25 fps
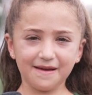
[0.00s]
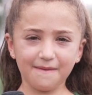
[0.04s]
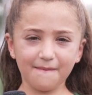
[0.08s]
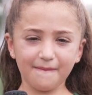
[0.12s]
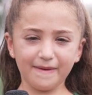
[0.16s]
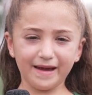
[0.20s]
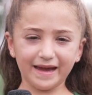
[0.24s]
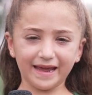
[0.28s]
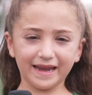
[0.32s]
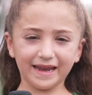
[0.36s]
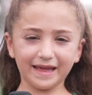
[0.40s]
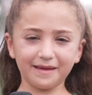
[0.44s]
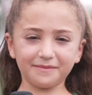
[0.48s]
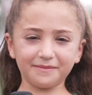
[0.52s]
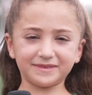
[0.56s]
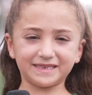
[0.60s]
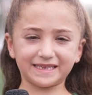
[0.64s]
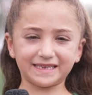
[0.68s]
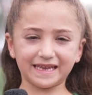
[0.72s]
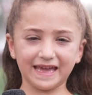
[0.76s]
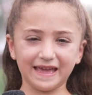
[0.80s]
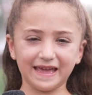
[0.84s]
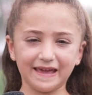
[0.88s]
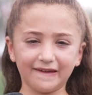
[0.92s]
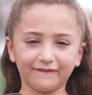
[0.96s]
My
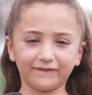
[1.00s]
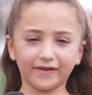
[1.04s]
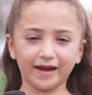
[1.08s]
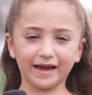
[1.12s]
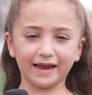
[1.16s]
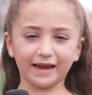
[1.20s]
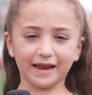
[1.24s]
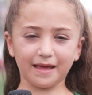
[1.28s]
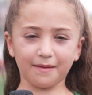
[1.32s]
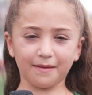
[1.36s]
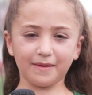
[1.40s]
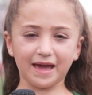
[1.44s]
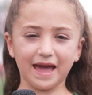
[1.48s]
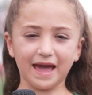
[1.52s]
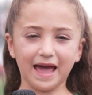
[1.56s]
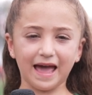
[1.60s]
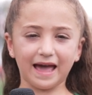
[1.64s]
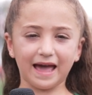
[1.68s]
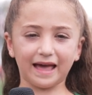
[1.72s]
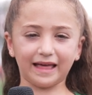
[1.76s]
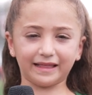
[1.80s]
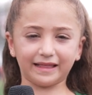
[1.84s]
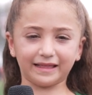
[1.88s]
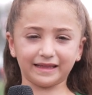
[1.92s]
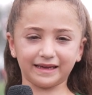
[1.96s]
name's Ava, and I'm
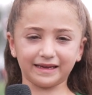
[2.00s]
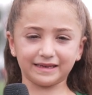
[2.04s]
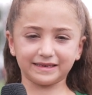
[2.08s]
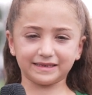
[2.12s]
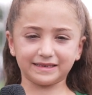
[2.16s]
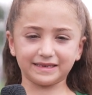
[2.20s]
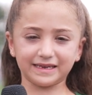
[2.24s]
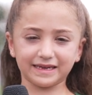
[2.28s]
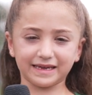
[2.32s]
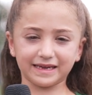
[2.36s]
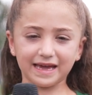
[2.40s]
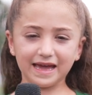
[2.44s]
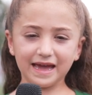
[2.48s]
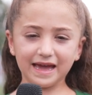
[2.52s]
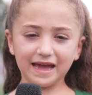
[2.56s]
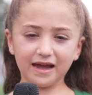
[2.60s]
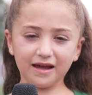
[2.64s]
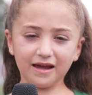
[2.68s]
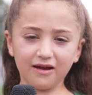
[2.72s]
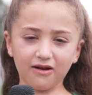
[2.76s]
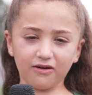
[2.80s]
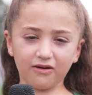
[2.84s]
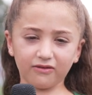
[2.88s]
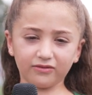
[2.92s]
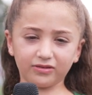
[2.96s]
at Atlantic
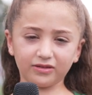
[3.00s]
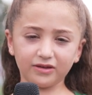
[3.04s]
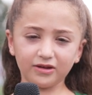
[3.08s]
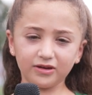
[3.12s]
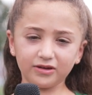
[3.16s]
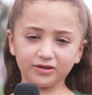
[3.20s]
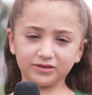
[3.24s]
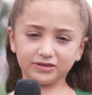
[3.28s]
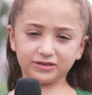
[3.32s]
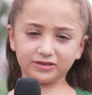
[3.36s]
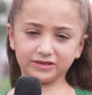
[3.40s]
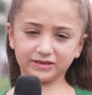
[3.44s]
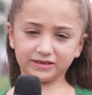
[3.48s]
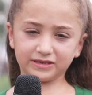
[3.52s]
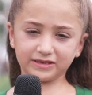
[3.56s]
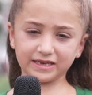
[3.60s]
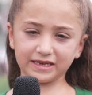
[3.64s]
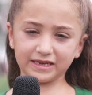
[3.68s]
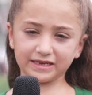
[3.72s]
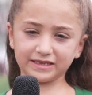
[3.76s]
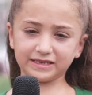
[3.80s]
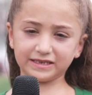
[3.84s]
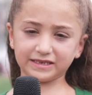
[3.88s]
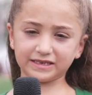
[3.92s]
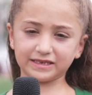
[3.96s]
Health
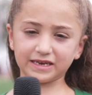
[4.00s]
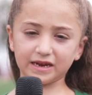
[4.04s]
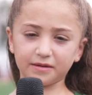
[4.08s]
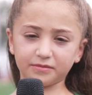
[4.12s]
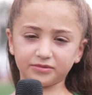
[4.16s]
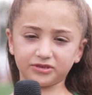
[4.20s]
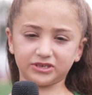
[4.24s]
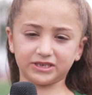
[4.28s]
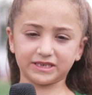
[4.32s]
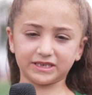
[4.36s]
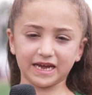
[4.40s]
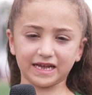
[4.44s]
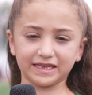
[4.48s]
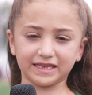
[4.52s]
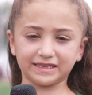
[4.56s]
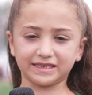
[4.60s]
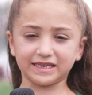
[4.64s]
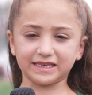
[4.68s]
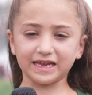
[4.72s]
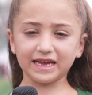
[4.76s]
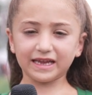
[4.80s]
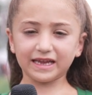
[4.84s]
System Jets